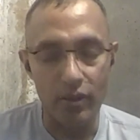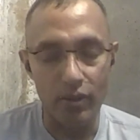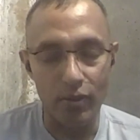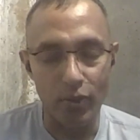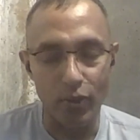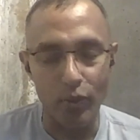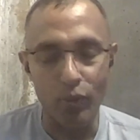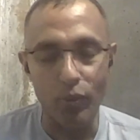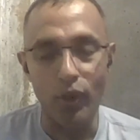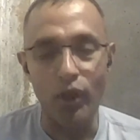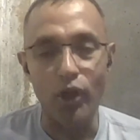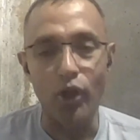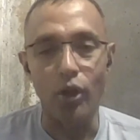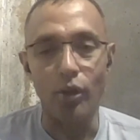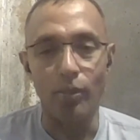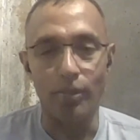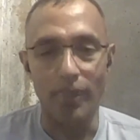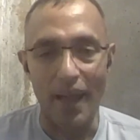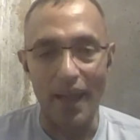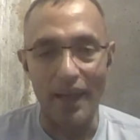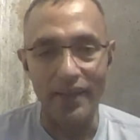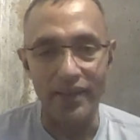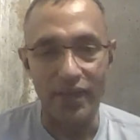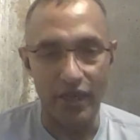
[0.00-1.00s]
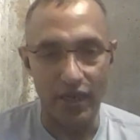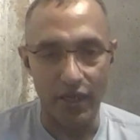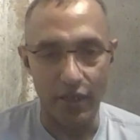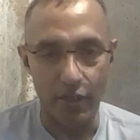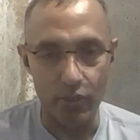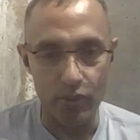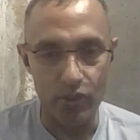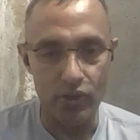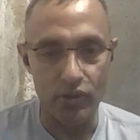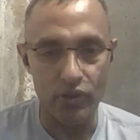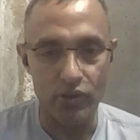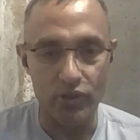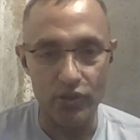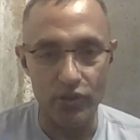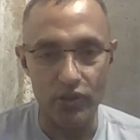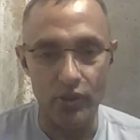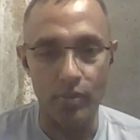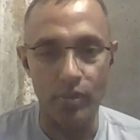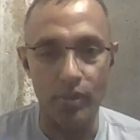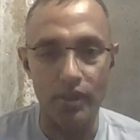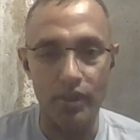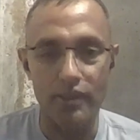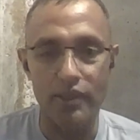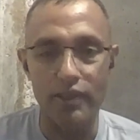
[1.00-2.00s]
what we call backdating, which is this
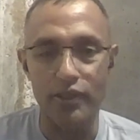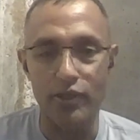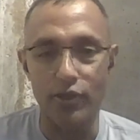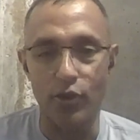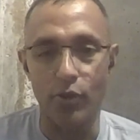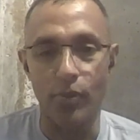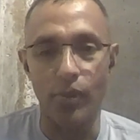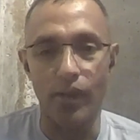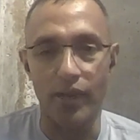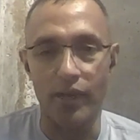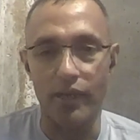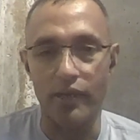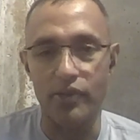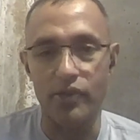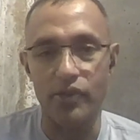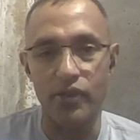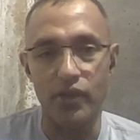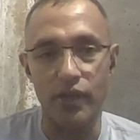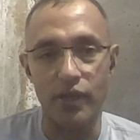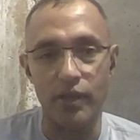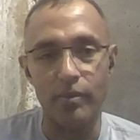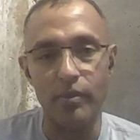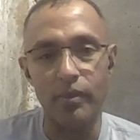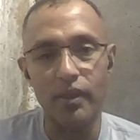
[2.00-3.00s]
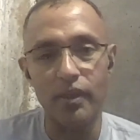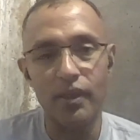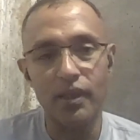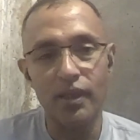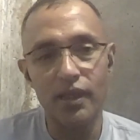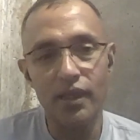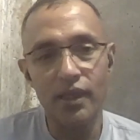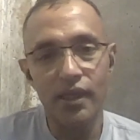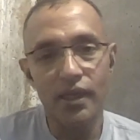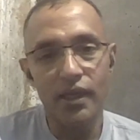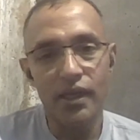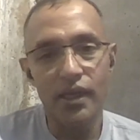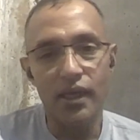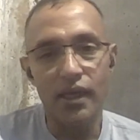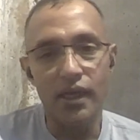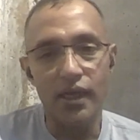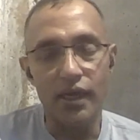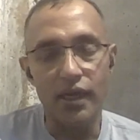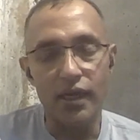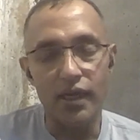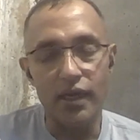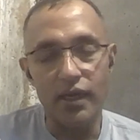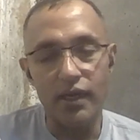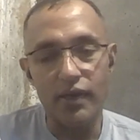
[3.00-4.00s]
ability to go back in time,
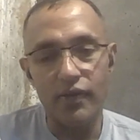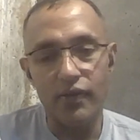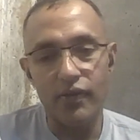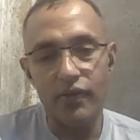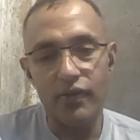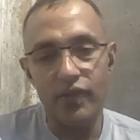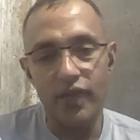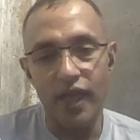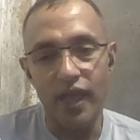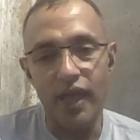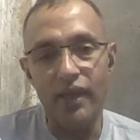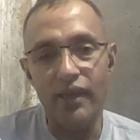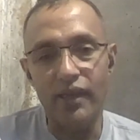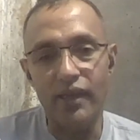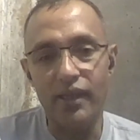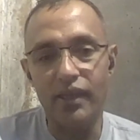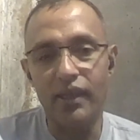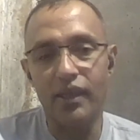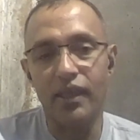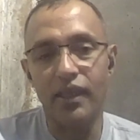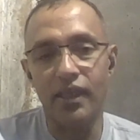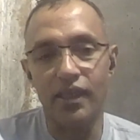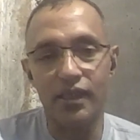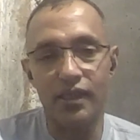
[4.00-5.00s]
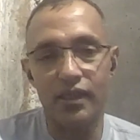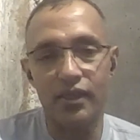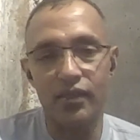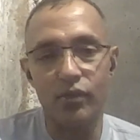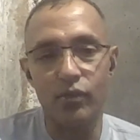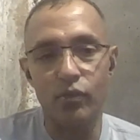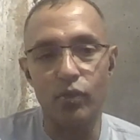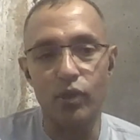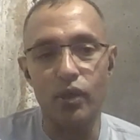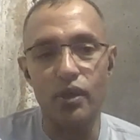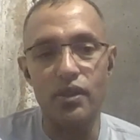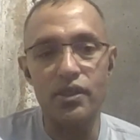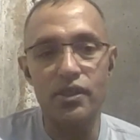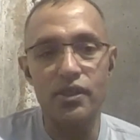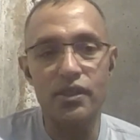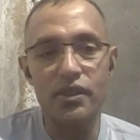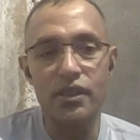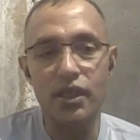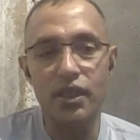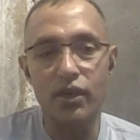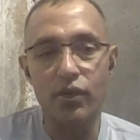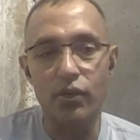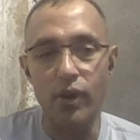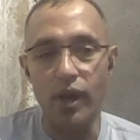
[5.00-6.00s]
that
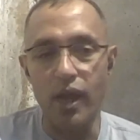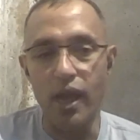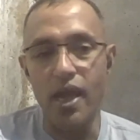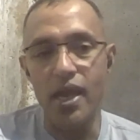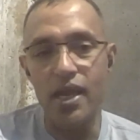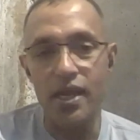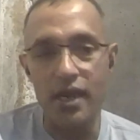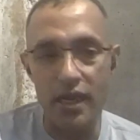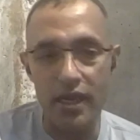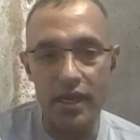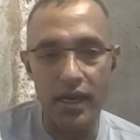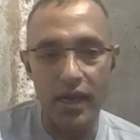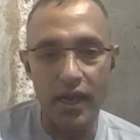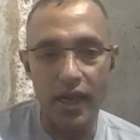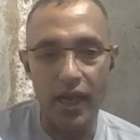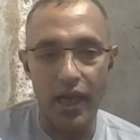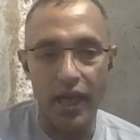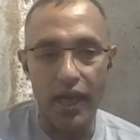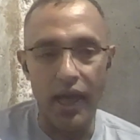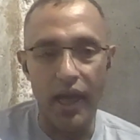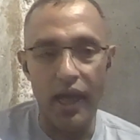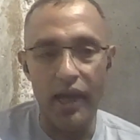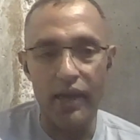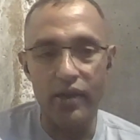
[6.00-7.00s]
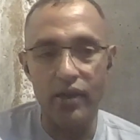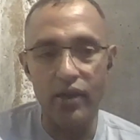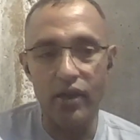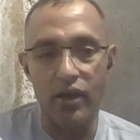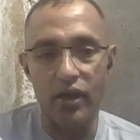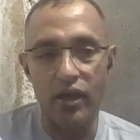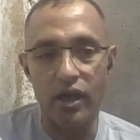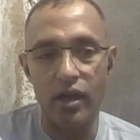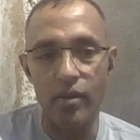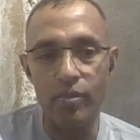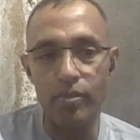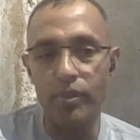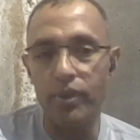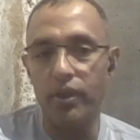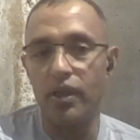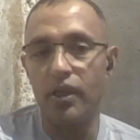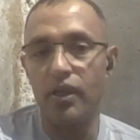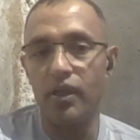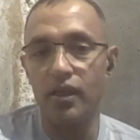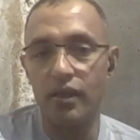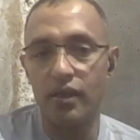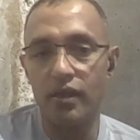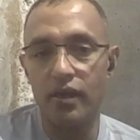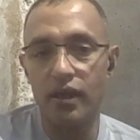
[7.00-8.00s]
was created at a
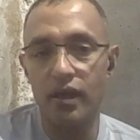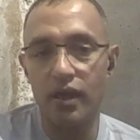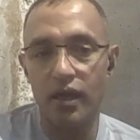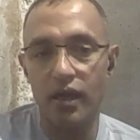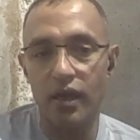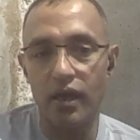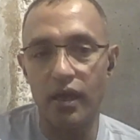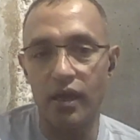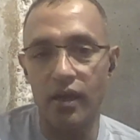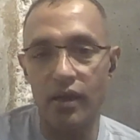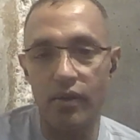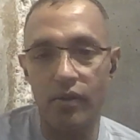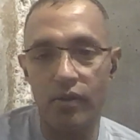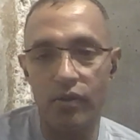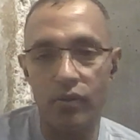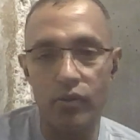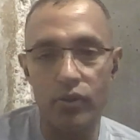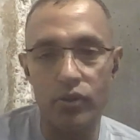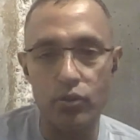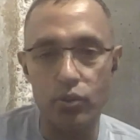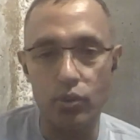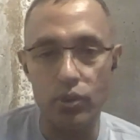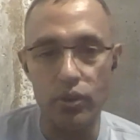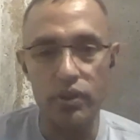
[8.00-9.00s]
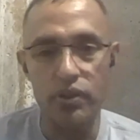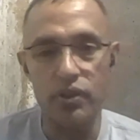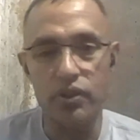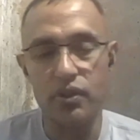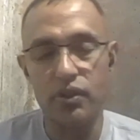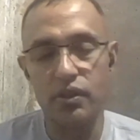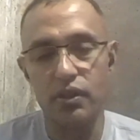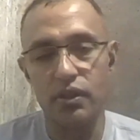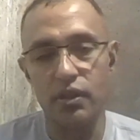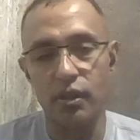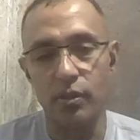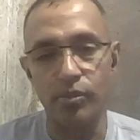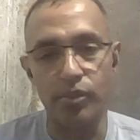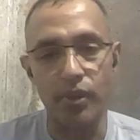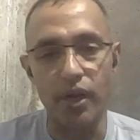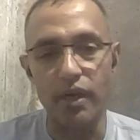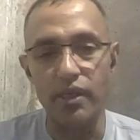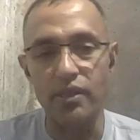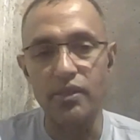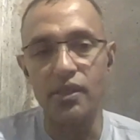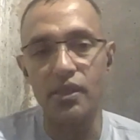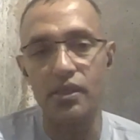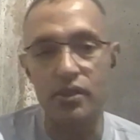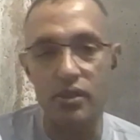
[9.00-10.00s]
company which was the
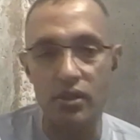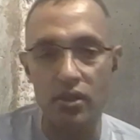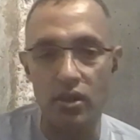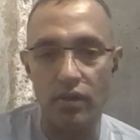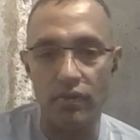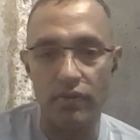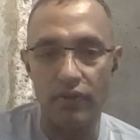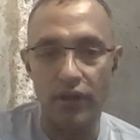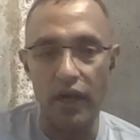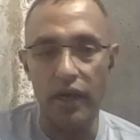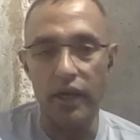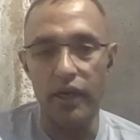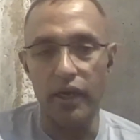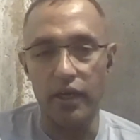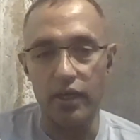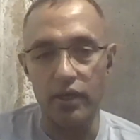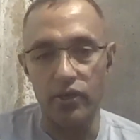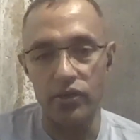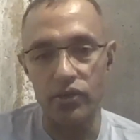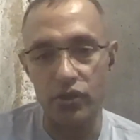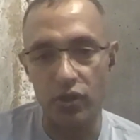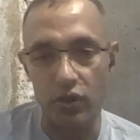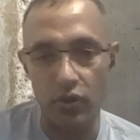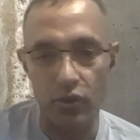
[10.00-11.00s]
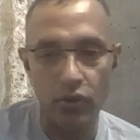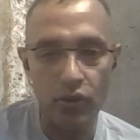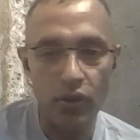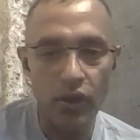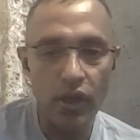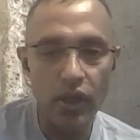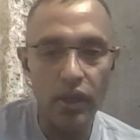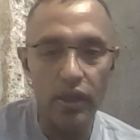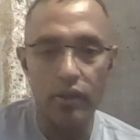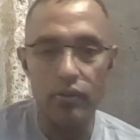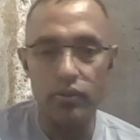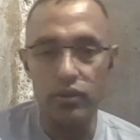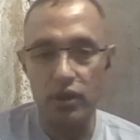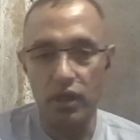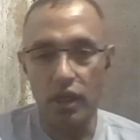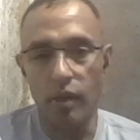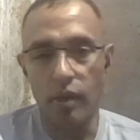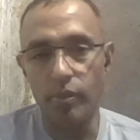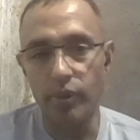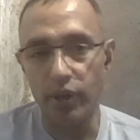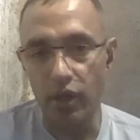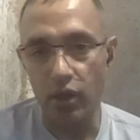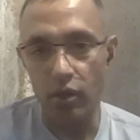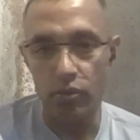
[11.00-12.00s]
predecessor of Ionir. So there's a
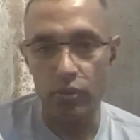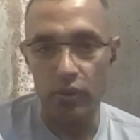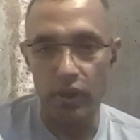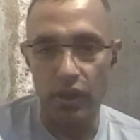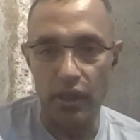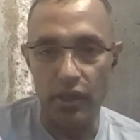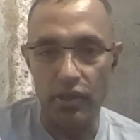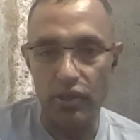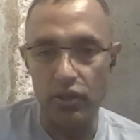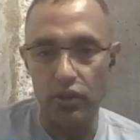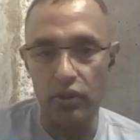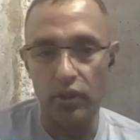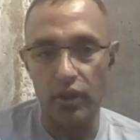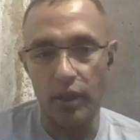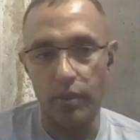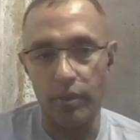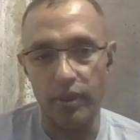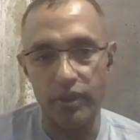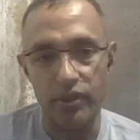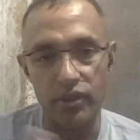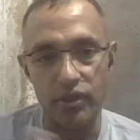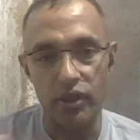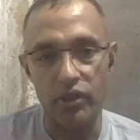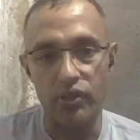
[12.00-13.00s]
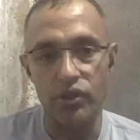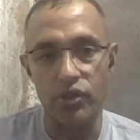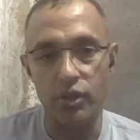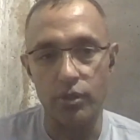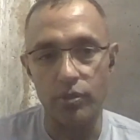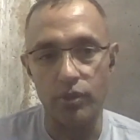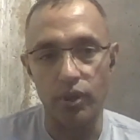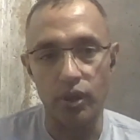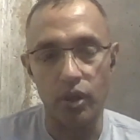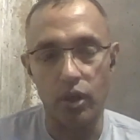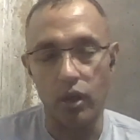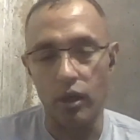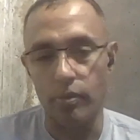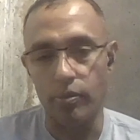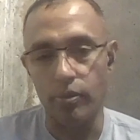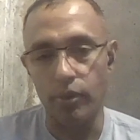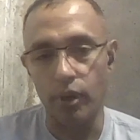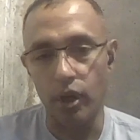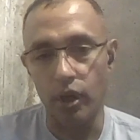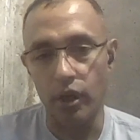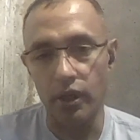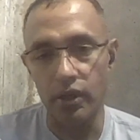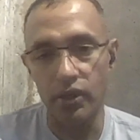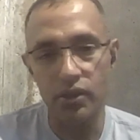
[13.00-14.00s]
company called Reduxio that basically shipped a lot of
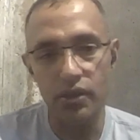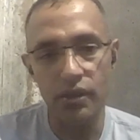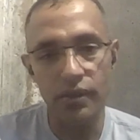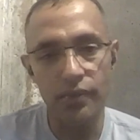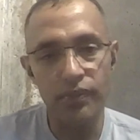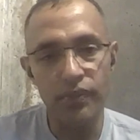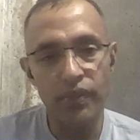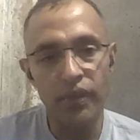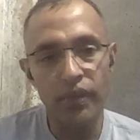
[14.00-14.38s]
products,